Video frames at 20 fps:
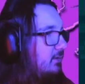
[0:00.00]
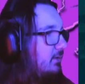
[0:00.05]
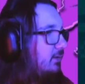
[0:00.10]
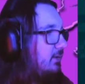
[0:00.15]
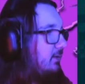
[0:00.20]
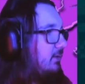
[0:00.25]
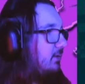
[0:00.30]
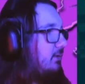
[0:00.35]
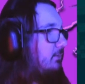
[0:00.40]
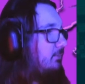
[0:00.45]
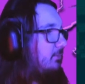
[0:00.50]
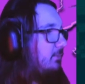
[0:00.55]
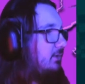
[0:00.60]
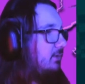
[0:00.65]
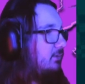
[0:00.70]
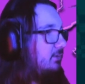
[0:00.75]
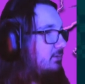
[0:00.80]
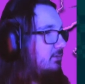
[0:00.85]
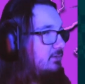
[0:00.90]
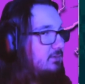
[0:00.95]
Um,
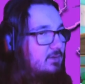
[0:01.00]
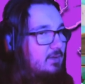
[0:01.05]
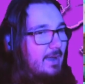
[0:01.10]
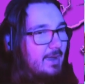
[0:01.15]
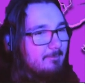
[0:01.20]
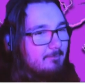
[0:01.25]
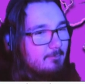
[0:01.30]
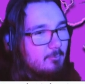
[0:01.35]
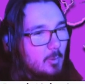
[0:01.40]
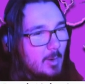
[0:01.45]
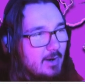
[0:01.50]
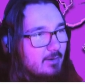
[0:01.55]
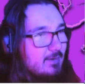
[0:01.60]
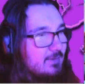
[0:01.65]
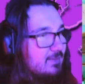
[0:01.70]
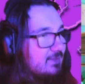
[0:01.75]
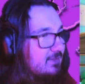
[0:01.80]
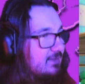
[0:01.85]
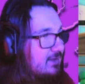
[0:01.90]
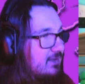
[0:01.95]
I'm
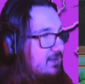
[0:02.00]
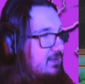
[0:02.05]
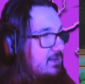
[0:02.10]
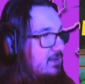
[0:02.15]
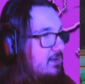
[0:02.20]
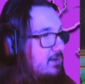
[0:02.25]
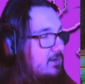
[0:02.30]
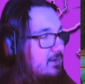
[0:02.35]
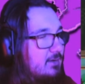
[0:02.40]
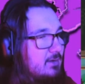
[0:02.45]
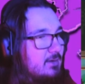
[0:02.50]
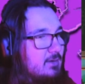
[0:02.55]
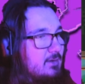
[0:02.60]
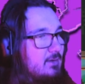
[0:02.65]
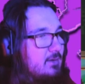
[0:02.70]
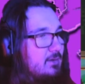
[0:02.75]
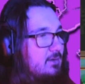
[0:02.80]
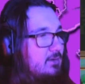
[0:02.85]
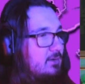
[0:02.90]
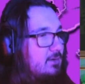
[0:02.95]
wearing the
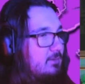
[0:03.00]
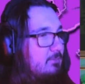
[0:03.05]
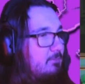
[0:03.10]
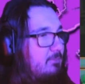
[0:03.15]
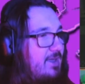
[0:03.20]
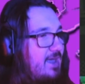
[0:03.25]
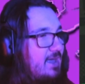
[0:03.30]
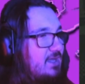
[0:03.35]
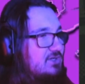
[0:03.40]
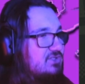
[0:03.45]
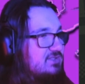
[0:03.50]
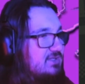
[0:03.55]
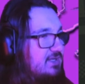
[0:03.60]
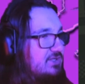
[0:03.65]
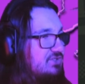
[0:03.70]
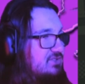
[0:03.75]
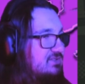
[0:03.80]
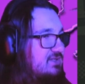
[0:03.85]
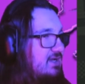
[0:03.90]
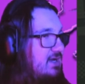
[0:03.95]
badge that
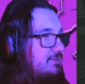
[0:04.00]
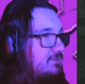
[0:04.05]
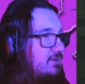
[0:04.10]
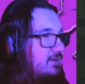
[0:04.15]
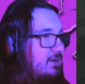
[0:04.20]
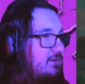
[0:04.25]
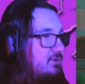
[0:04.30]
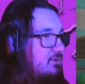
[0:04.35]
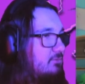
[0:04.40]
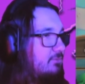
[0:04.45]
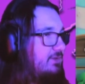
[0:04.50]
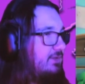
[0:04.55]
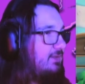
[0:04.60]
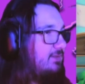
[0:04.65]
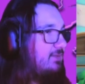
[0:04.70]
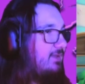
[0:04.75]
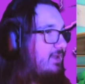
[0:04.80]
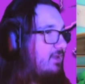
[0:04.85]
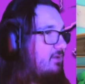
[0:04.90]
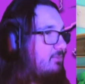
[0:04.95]
I just got that I don't really
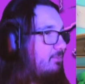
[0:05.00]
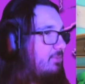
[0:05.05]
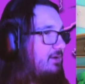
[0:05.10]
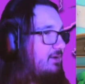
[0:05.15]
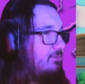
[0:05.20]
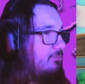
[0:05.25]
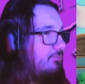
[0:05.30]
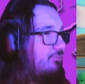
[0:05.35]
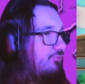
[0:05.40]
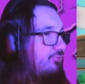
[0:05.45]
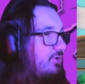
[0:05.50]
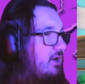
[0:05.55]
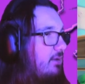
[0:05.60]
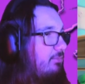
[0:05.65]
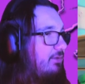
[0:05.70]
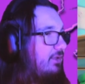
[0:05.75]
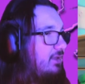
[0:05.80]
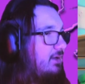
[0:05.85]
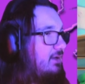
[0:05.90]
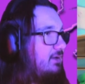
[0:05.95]
like, but I'm
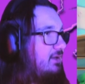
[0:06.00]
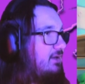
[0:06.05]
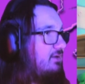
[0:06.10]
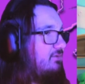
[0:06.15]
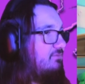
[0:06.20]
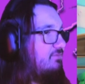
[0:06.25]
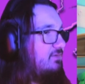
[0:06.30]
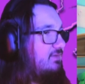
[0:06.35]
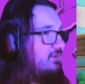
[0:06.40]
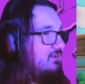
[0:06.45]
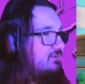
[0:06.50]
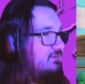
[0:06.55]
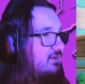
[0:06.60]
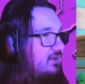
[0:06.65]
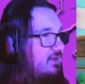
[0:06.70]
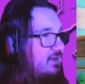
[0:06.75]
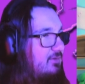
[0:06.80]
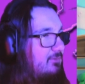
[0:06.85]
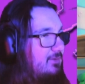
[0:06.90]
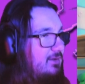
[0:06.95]
probably gonna need it for this
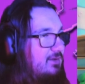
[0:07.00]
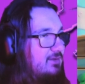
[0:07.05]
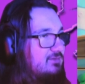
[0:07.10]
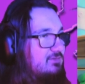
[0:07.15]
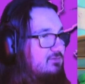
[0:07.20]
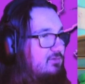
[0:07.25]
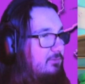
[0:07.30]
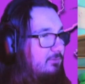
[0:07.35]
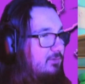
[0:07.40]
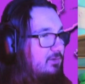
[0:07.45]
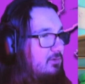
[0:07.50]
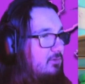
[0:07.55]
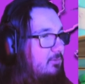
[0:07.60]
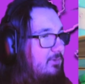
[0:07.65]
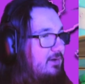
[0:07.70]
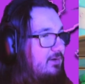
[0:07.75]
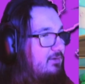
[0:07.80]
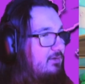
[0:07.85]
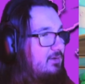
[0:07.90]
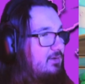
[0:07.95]
anyways, so I'm gonna
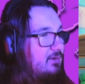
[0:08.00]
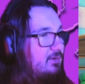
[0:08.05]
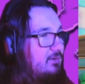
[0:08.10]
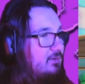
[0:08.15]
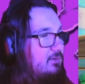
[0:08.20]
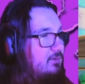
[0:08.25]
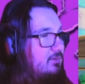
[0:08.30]
wear it.